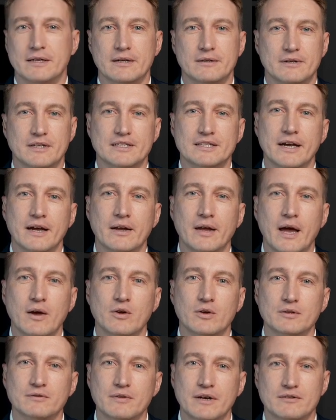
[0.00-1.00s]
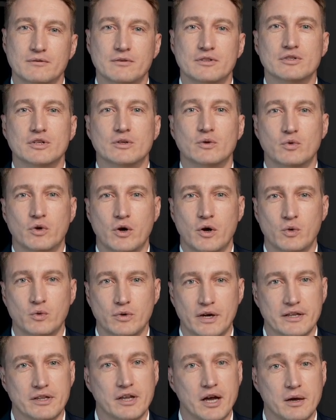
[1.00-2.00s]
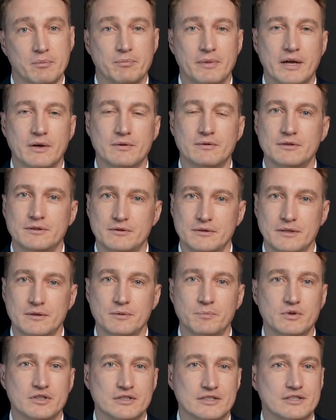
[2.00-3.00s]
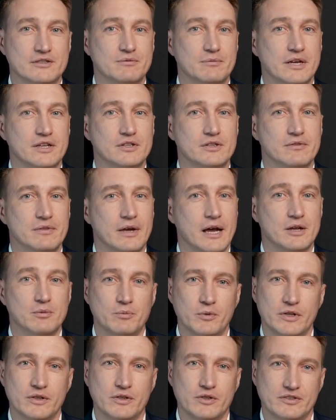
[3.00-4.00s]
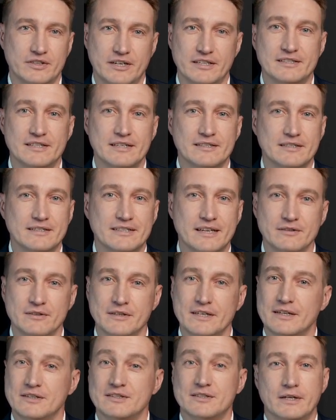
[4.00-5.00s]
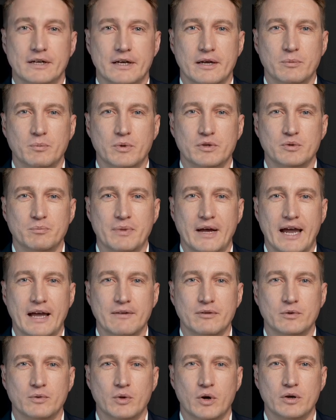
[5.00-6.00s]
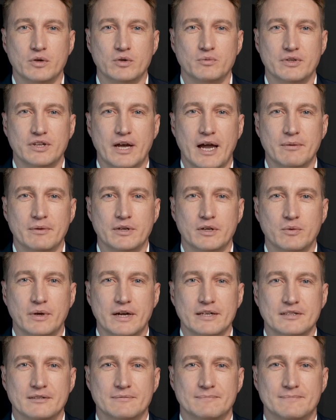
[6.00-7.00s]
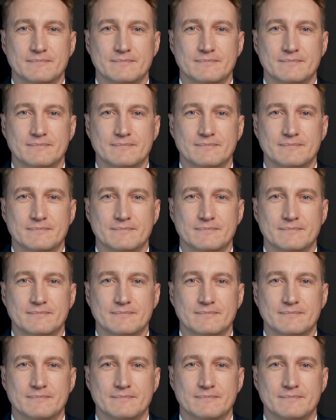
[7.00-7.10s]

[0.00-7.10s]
this can allow your investments to grow and compound, which is especially valuable in your 60s and 70s when you may have a longer retirement horizon.